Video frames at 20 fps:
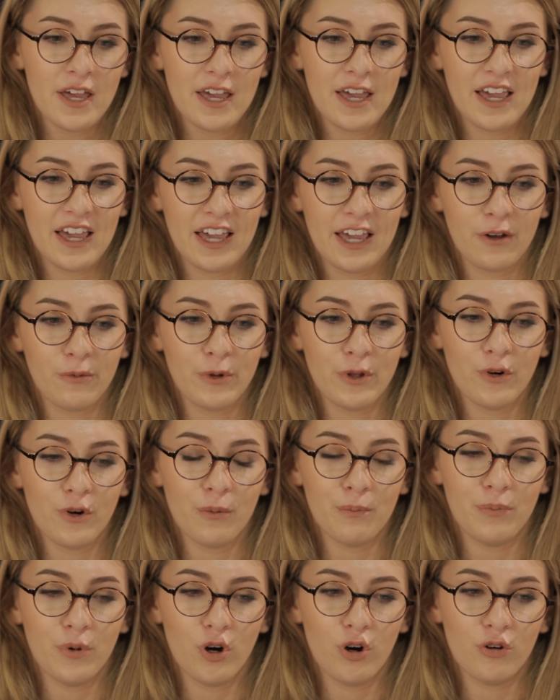And we
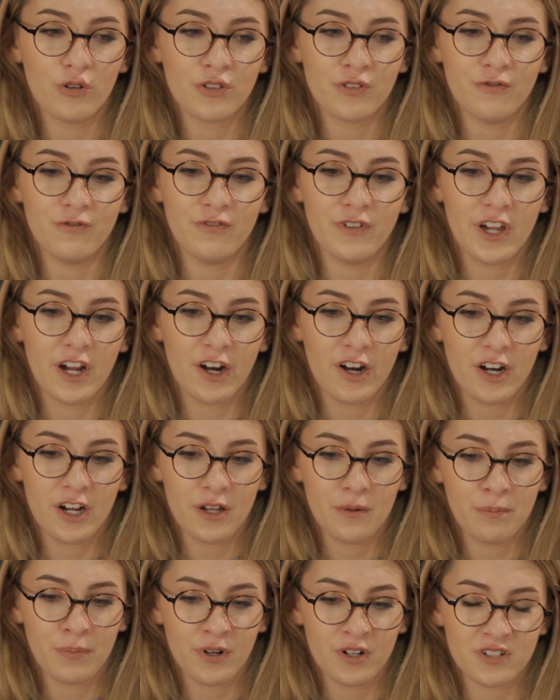were both
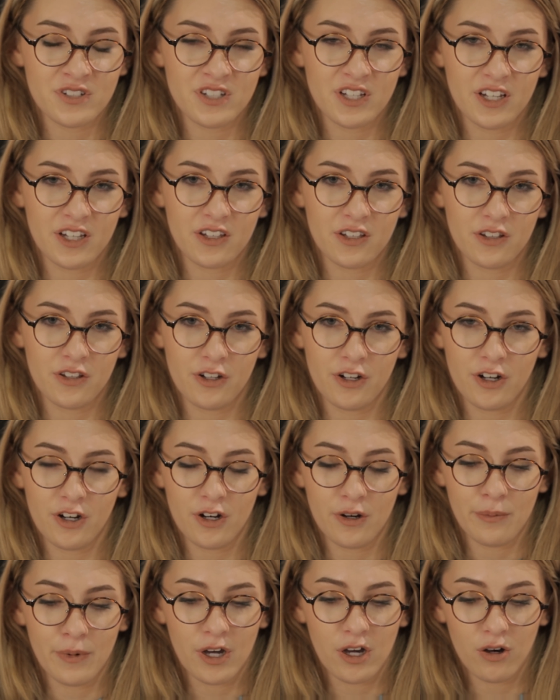very
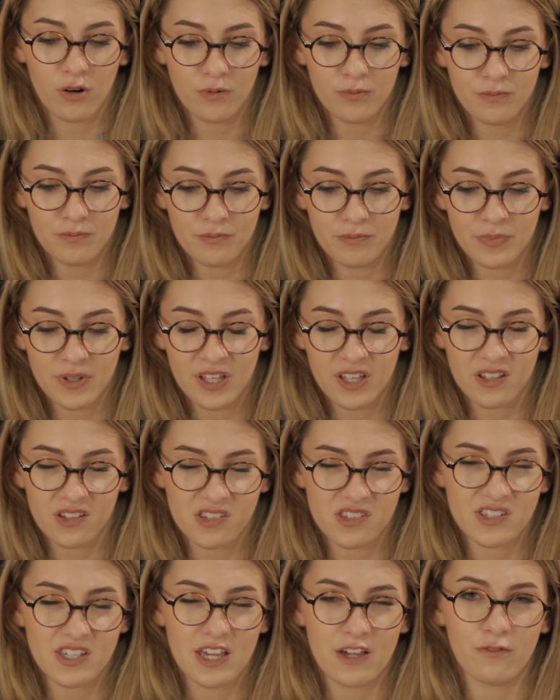particular about being
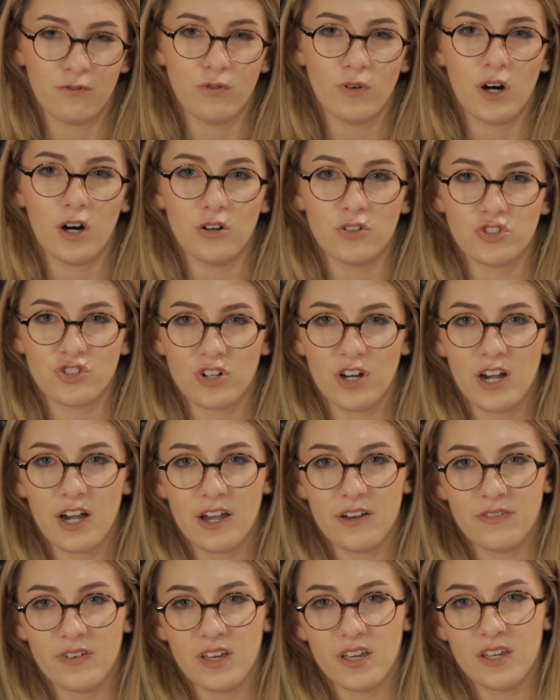safe while
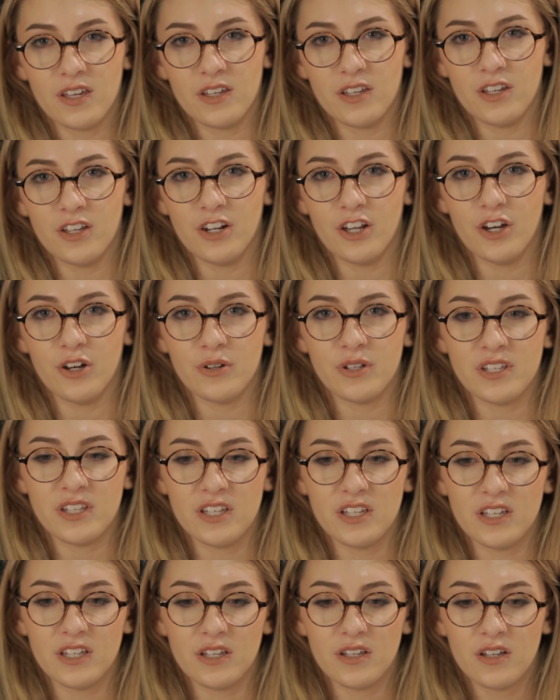driving. You know,
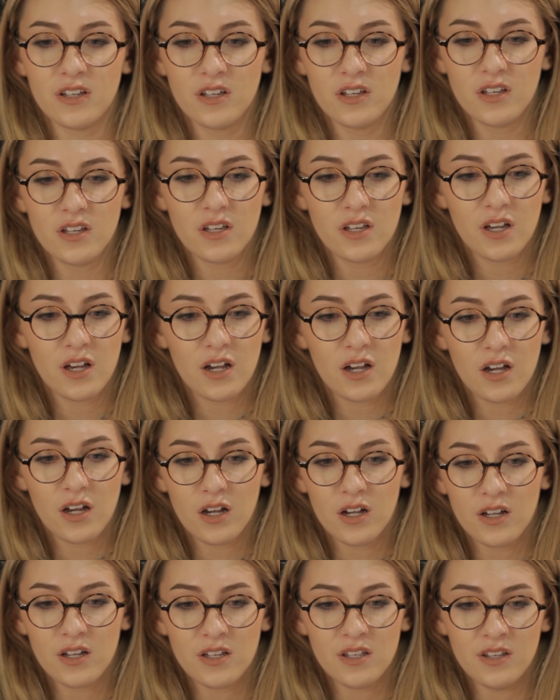he
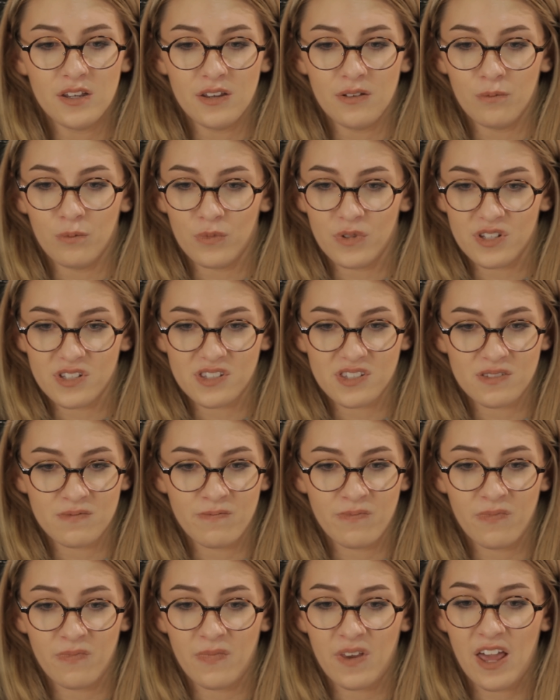was
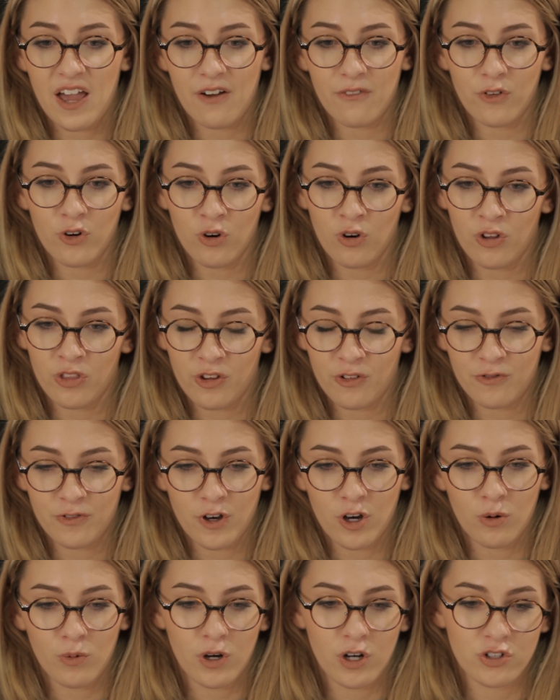never on the
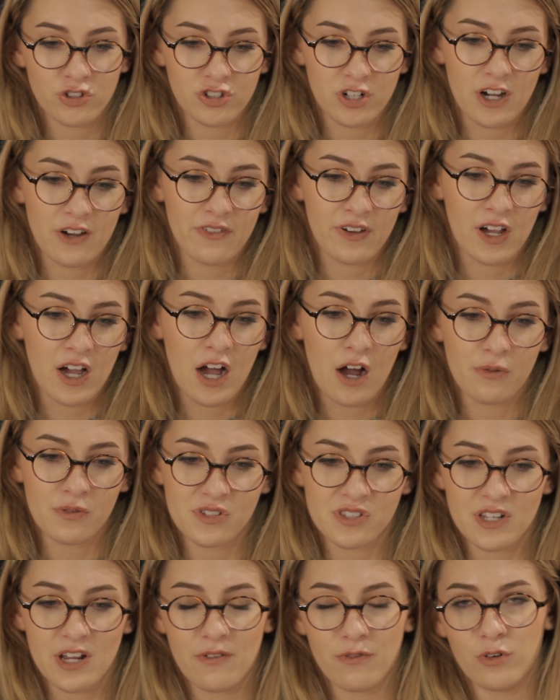phone while driving. I
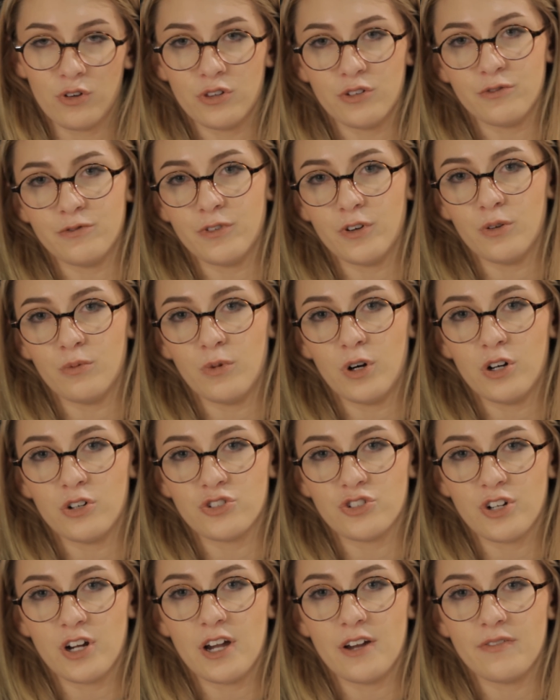was never on the phone while
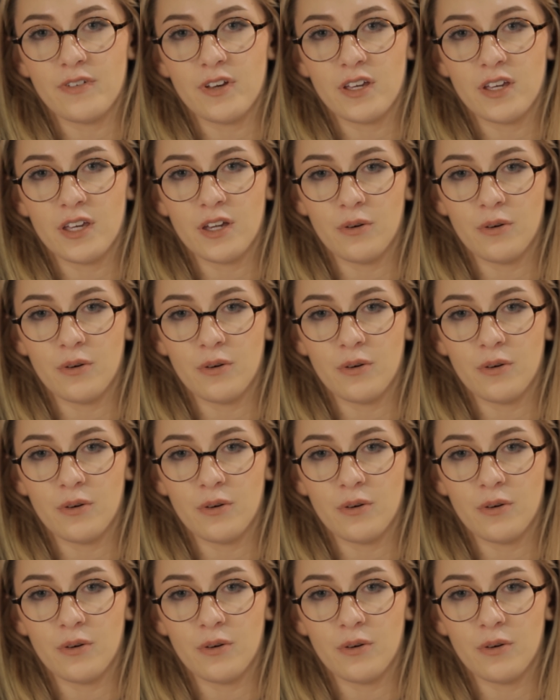driving.